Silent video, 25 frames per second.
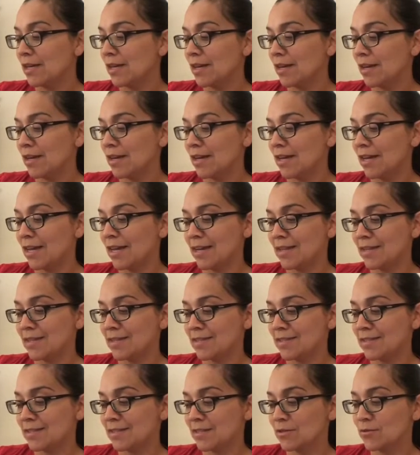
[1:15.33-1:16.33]
Uh,
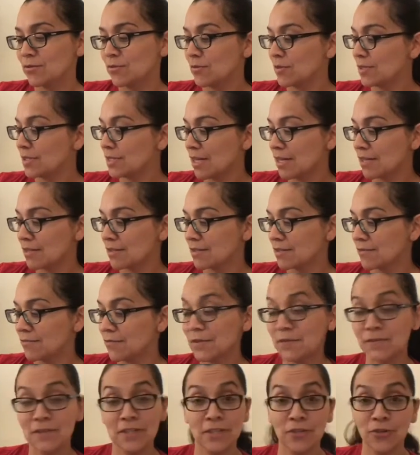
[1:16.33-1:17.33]
has, oh, it's at
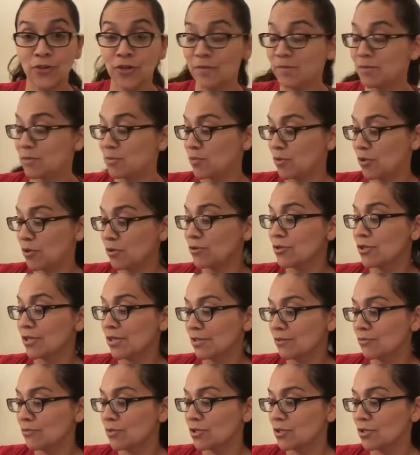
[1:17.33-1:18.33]
15 grams of
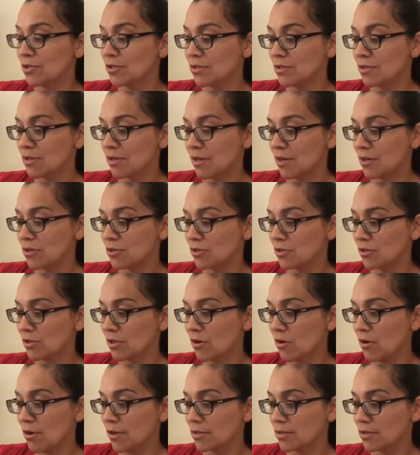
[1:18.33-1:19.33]
protein, which is actually
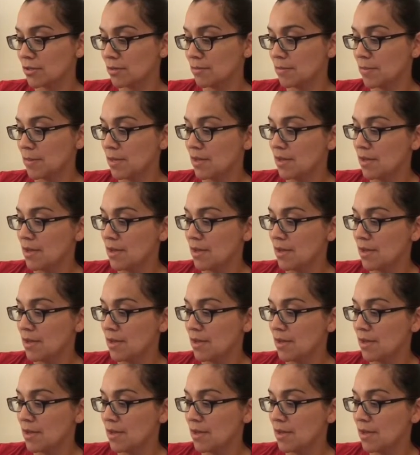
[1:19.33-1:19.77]
awesome.